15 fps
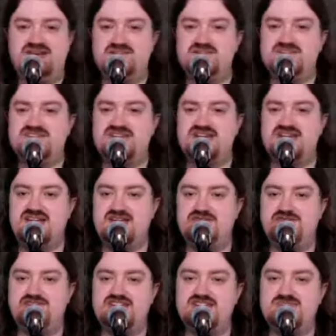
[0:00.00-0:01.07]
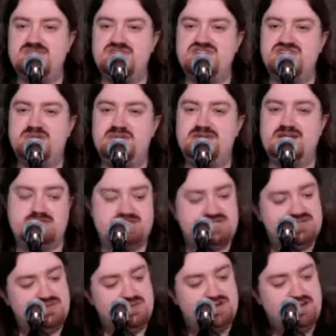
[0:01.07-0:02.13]
staying on Facebook, so I'll be able
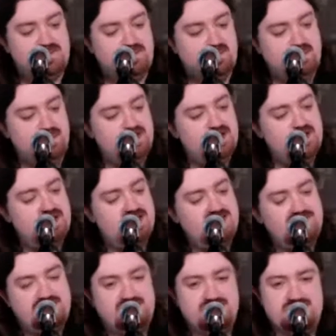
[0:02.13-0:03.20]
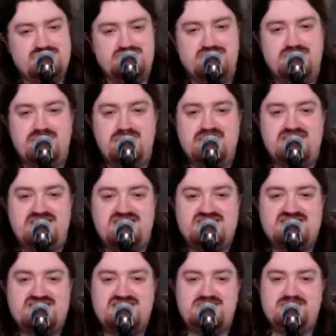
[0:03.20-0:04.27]
to remember
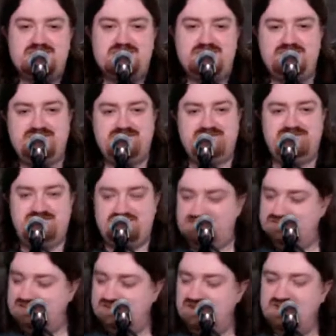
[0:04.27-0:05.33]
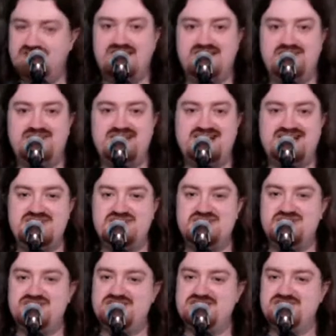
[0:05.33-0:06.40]
that. And I'm glad you
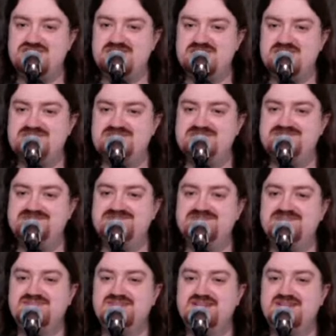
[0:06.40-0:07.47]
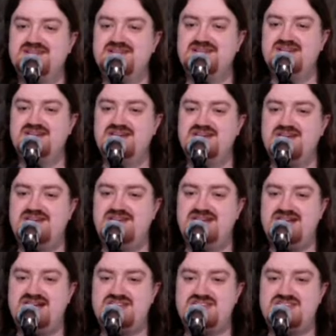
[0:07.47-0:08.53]
enjoyed the stream. All
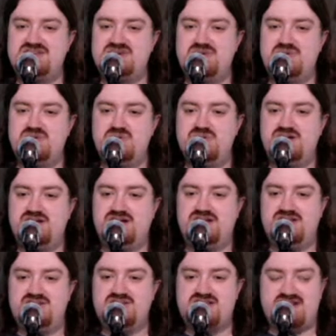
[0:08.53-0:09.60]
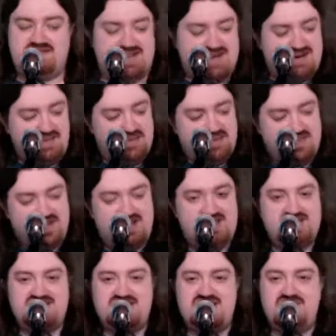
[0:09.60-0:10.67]
right, so we're going to close out now with How You
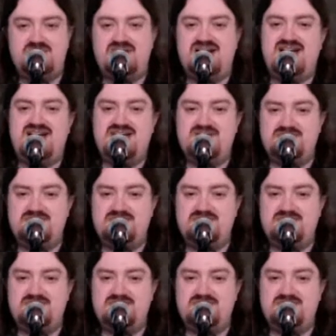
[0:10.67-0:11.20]
Say Goodbye.